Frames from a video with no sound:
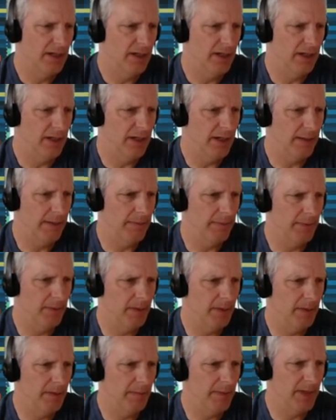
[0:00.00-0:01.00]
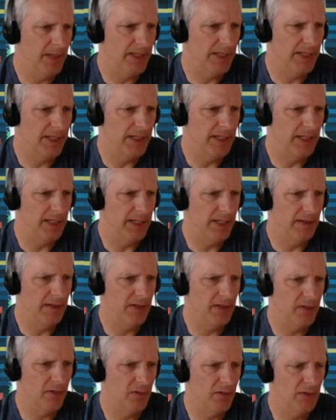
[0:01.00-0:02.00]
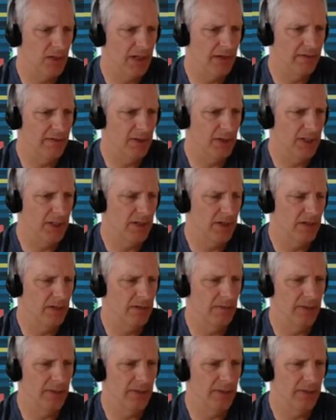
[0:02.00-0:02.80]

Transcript: Um, but uh, yeah, this whole level in here